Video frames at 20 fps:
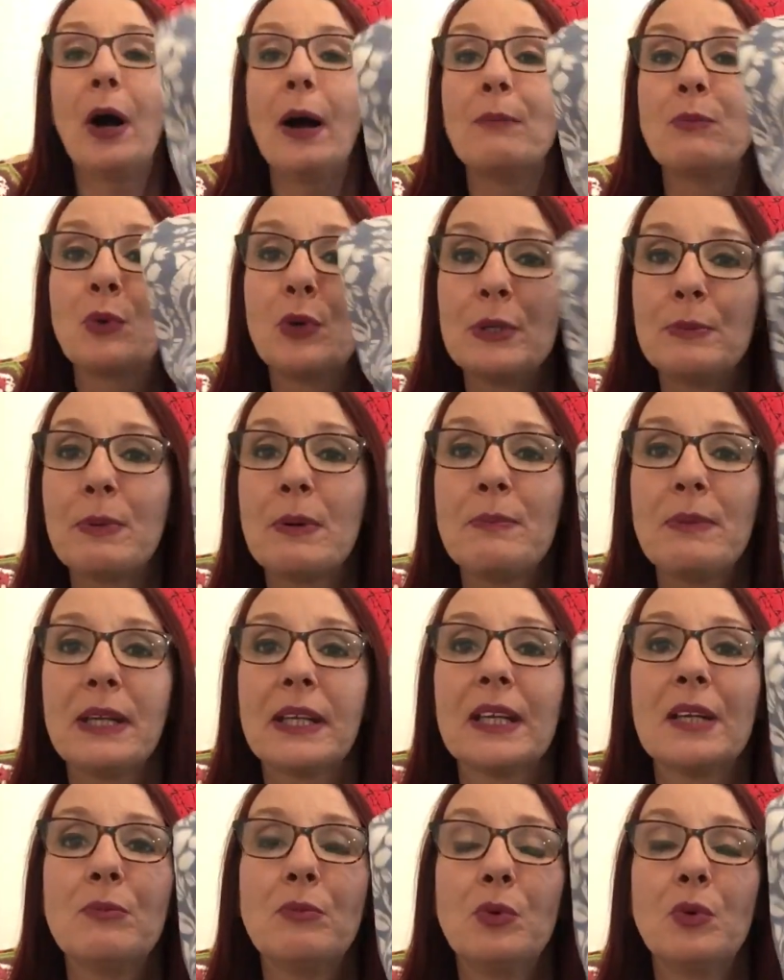I'm going to be
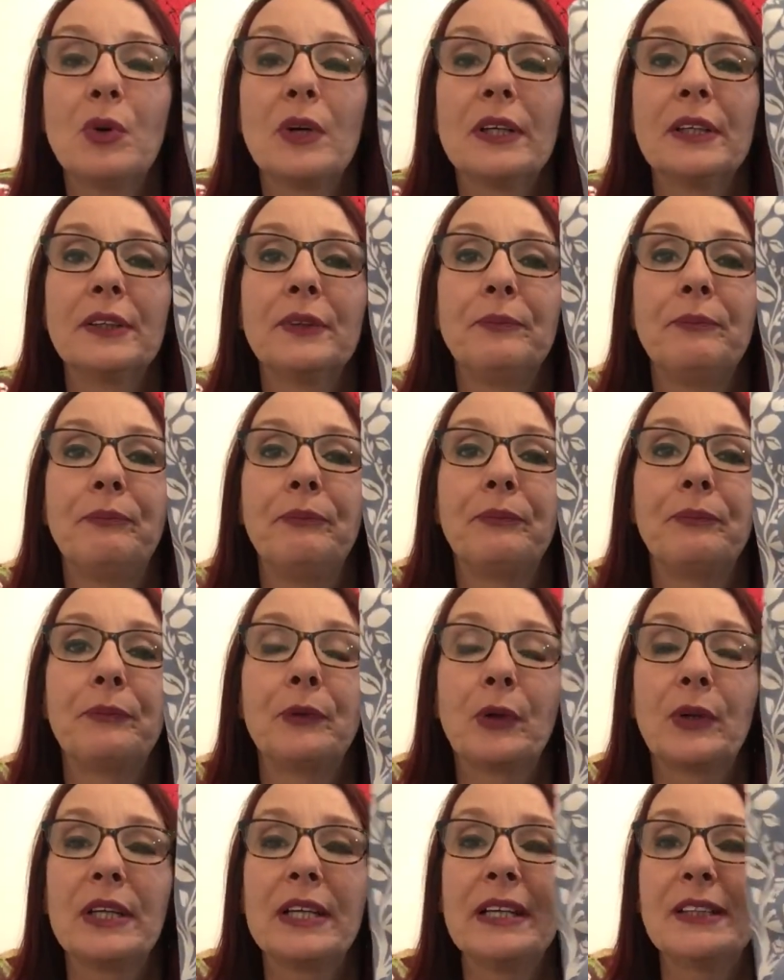making more.
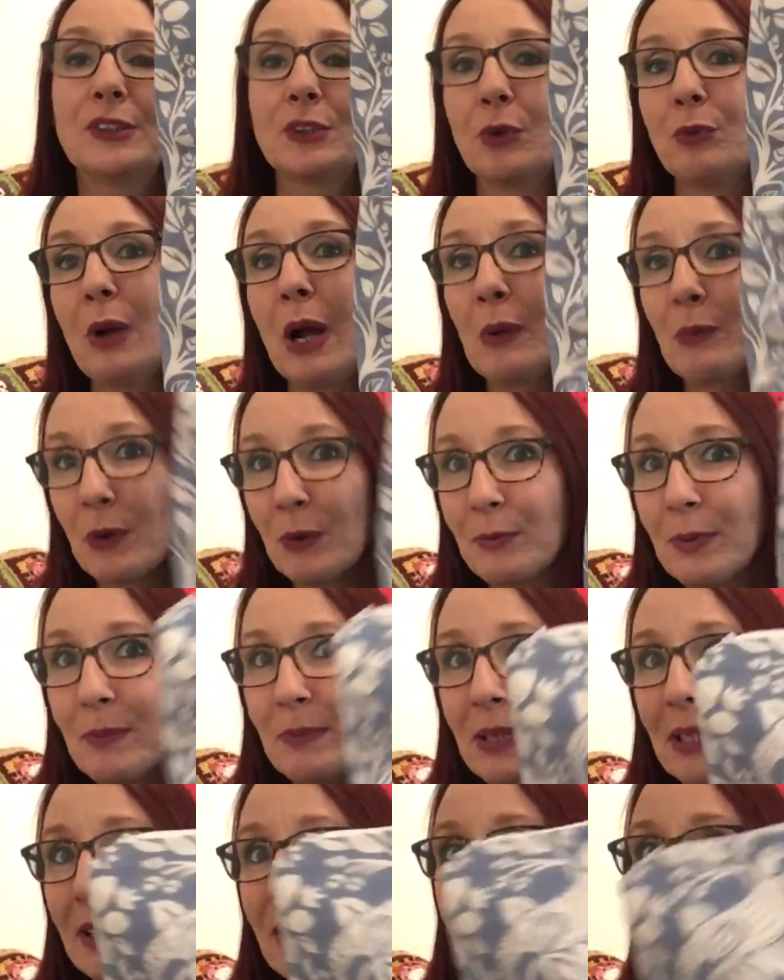Okay, so I will be
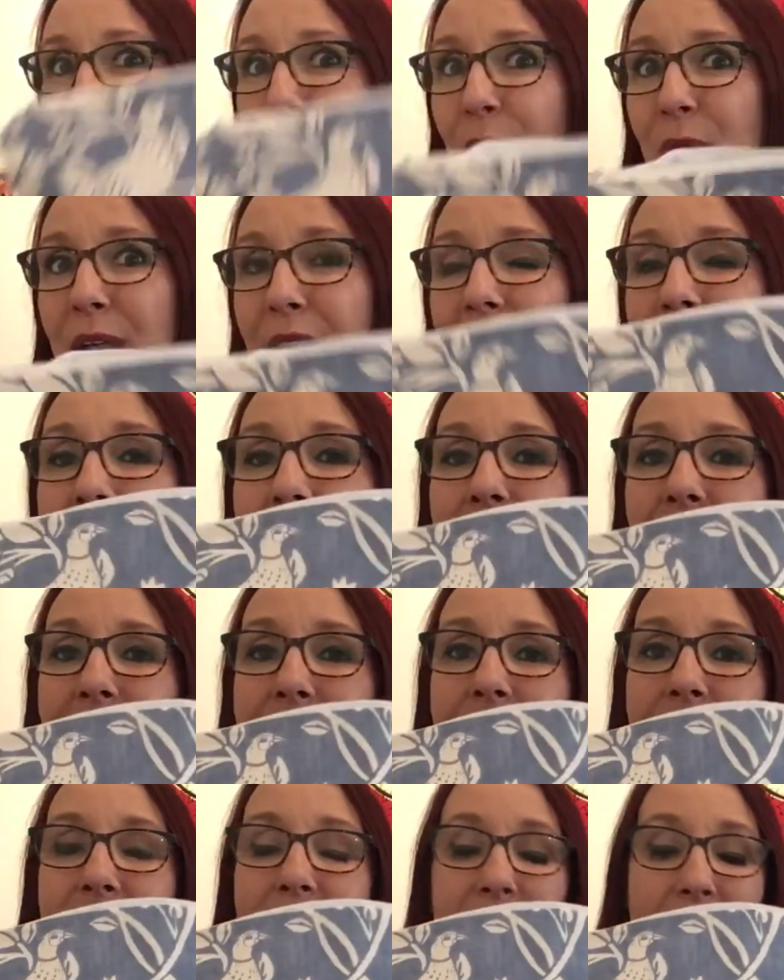making more
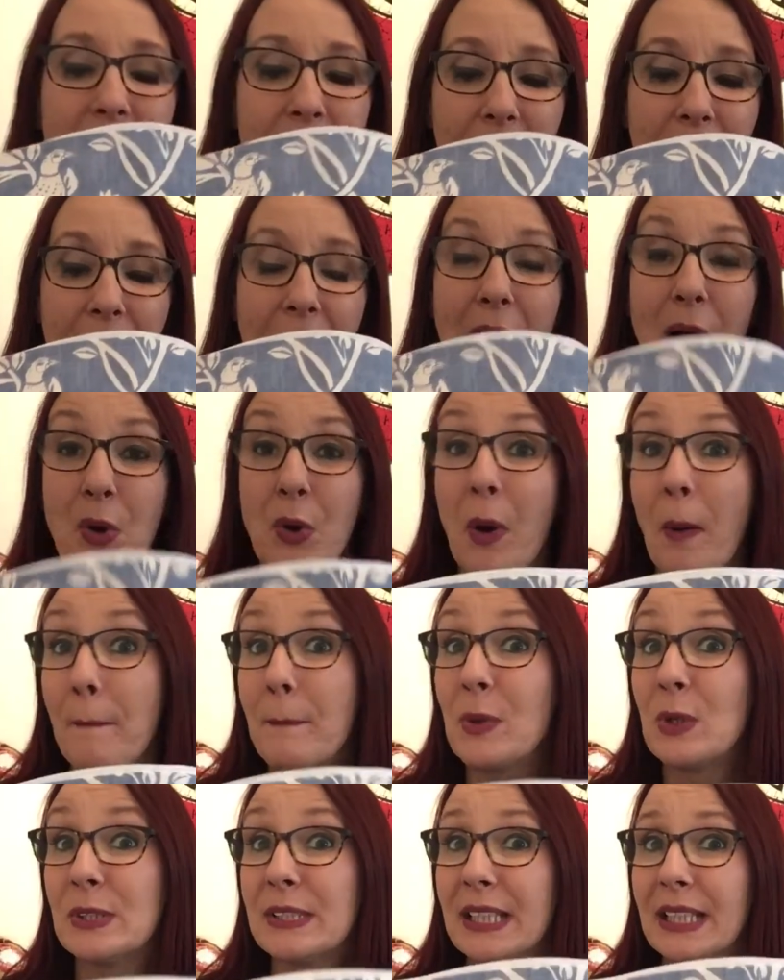and I'll
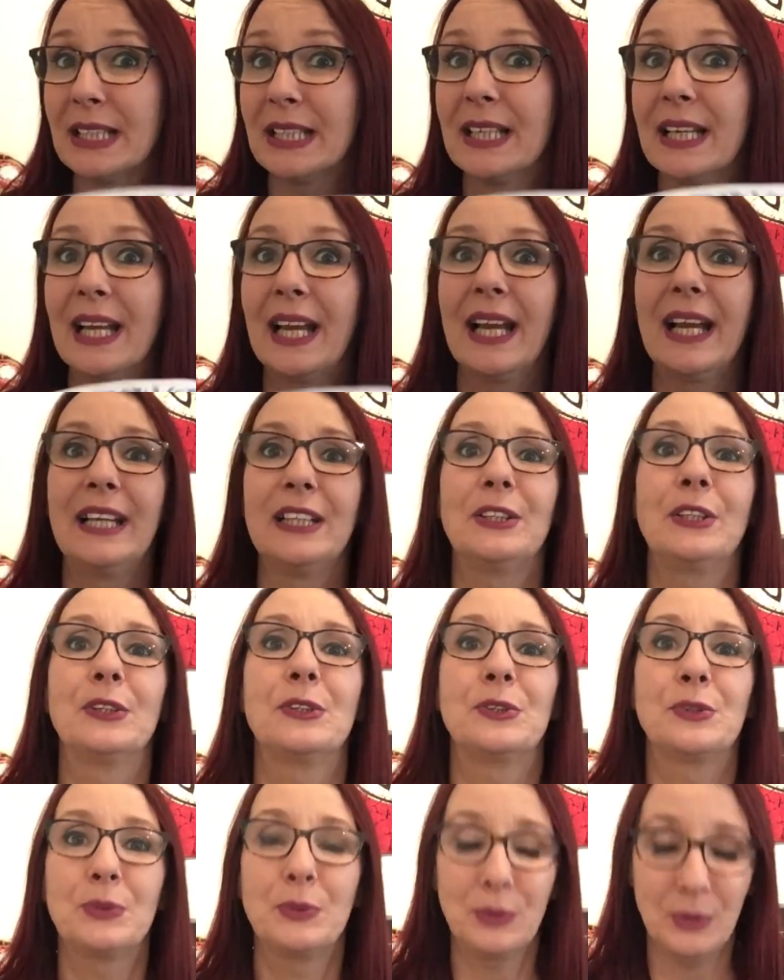put it
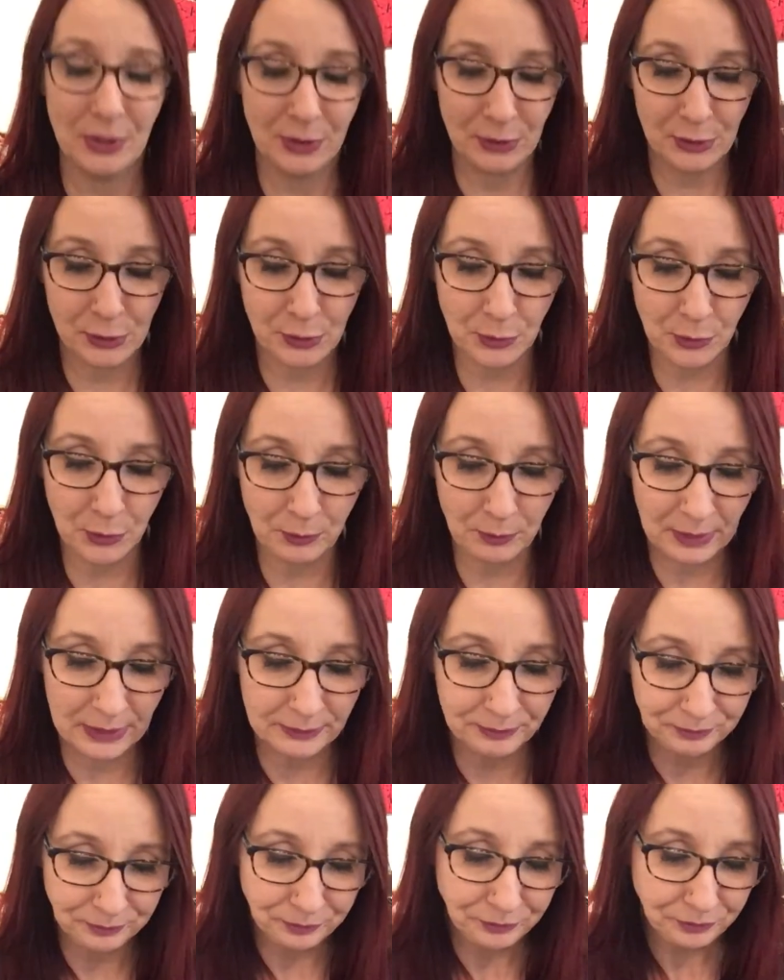into the shop.
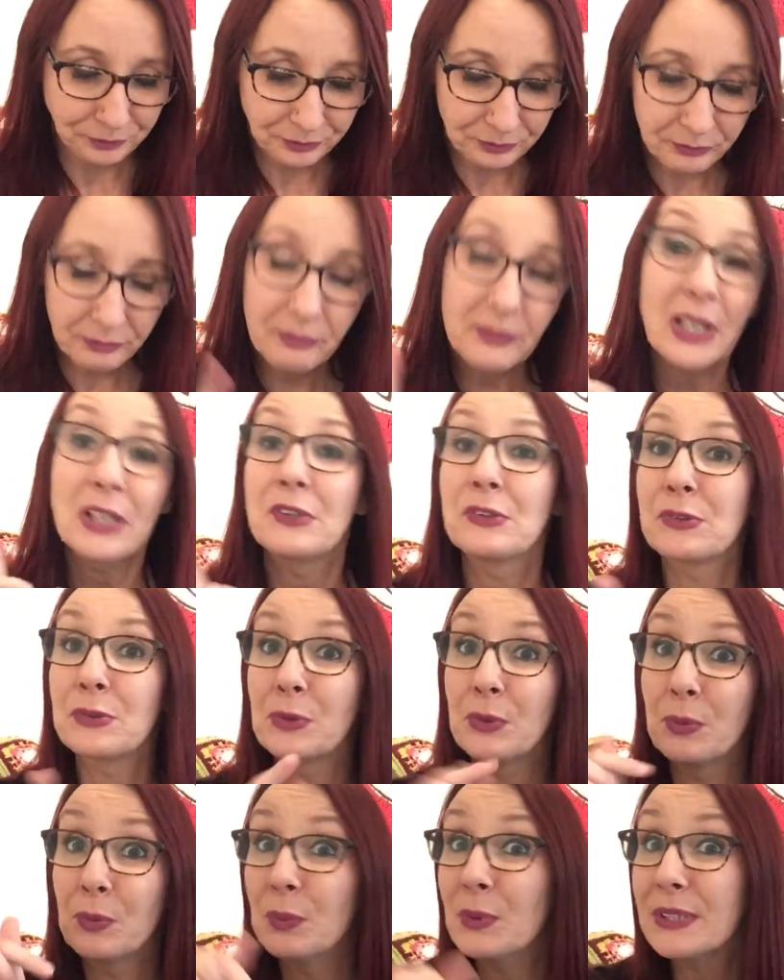So
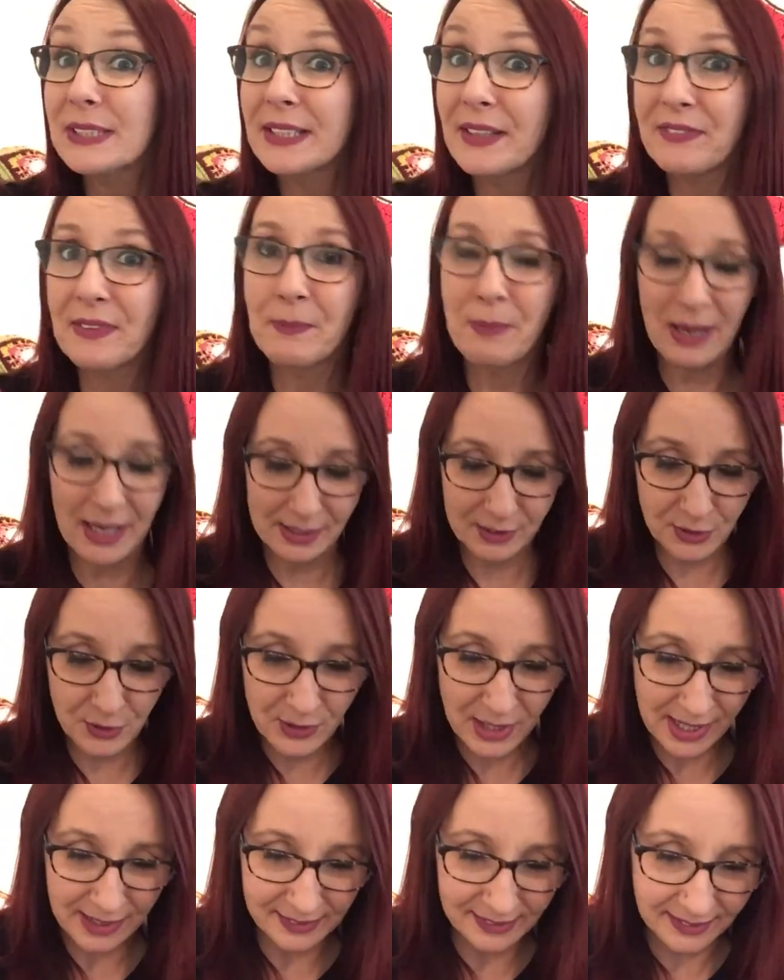what's in the bag, you're
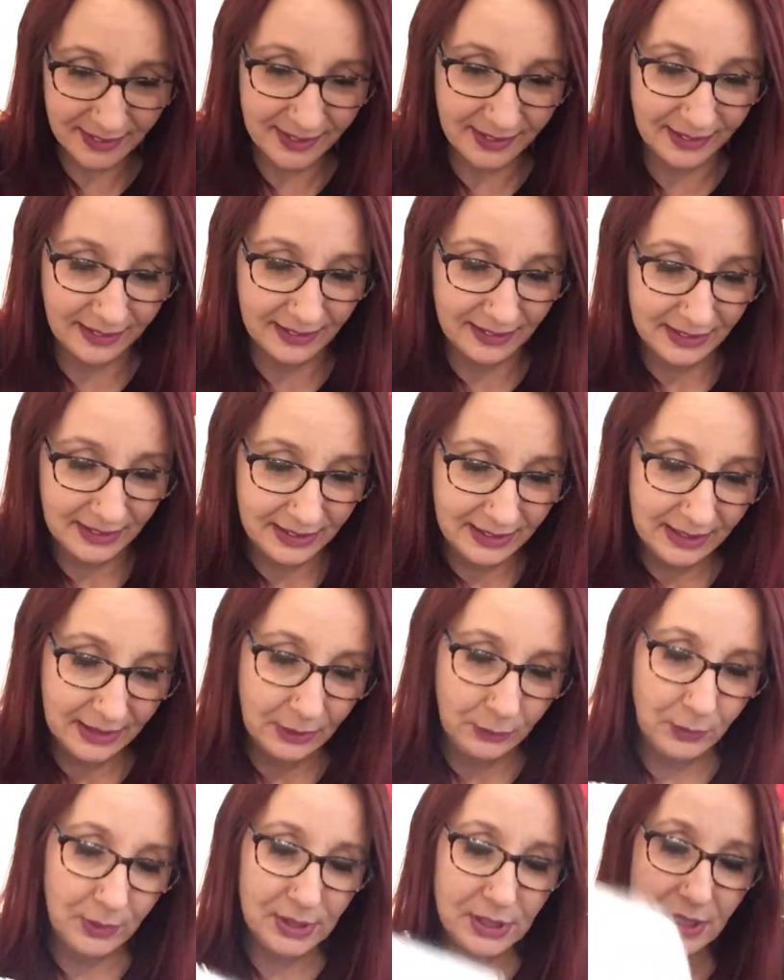asking?
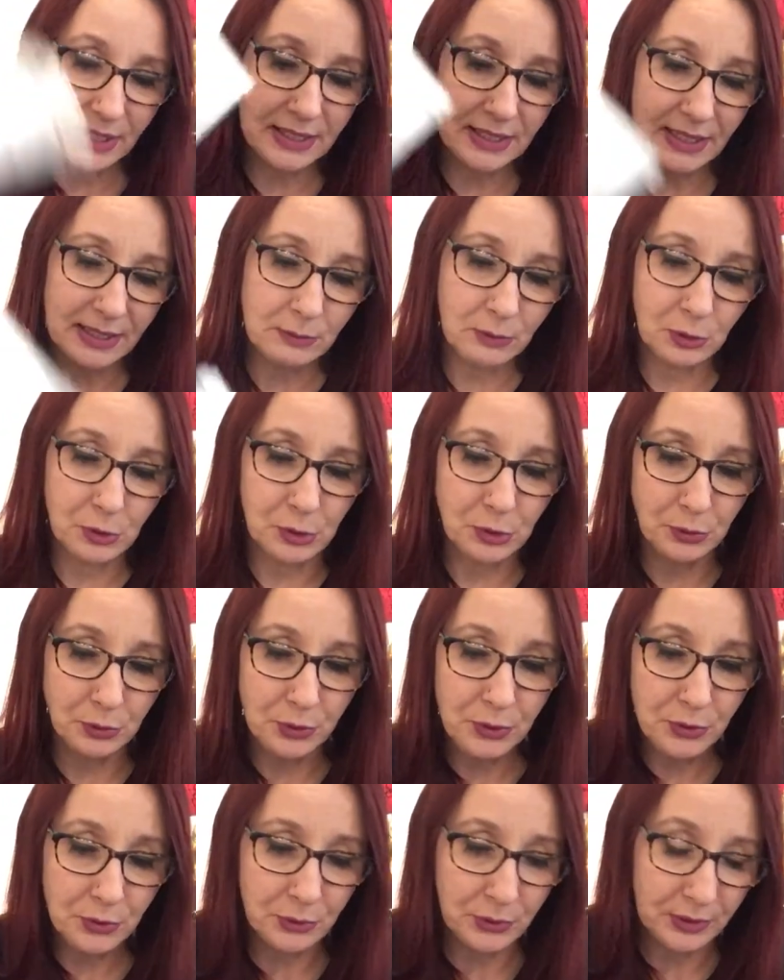And I will show
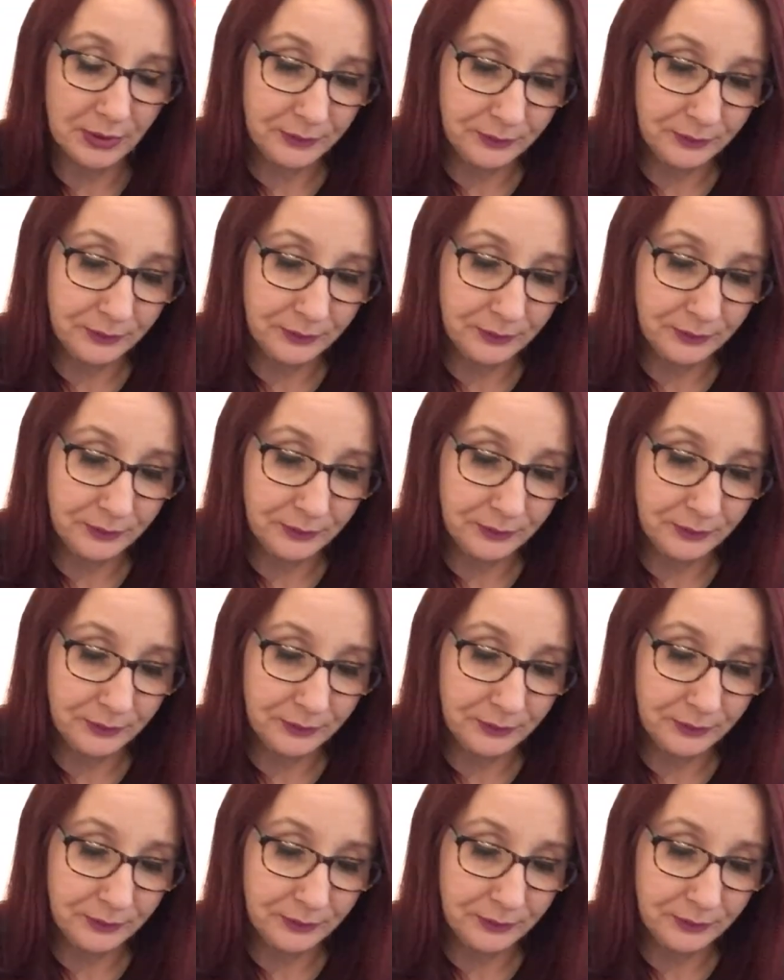you.